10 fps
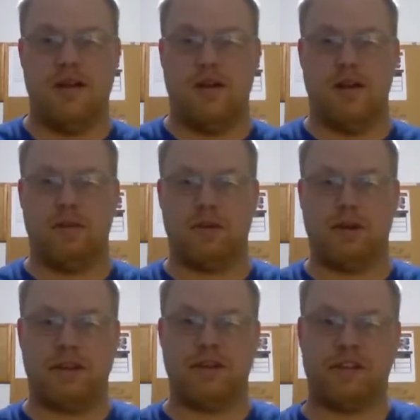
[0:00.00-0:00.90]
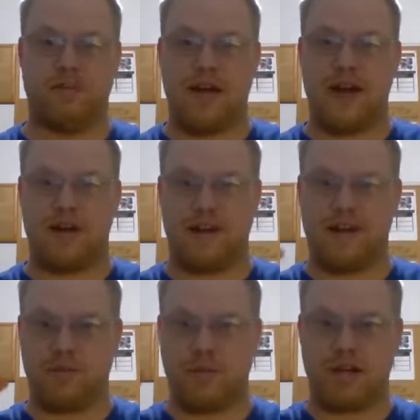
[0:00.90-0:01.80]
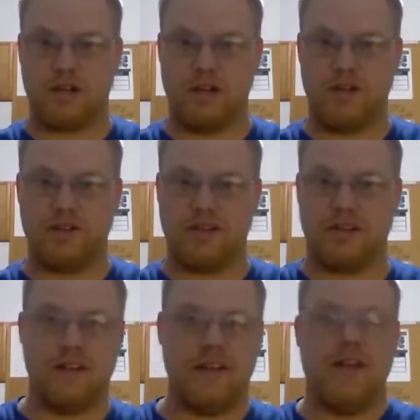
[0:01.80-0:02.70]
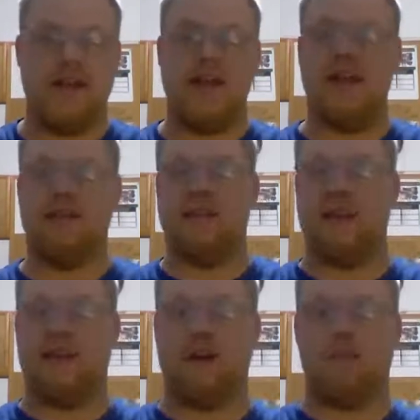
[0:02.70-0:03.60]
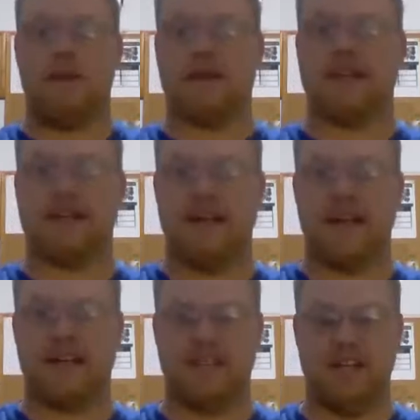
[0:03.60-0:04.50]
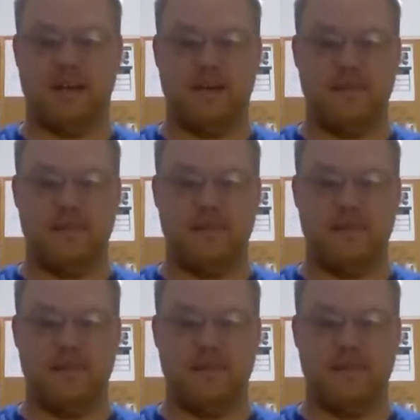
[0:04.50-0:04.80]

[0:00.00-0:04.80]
and one of those batteries work loose and they don't make a connection.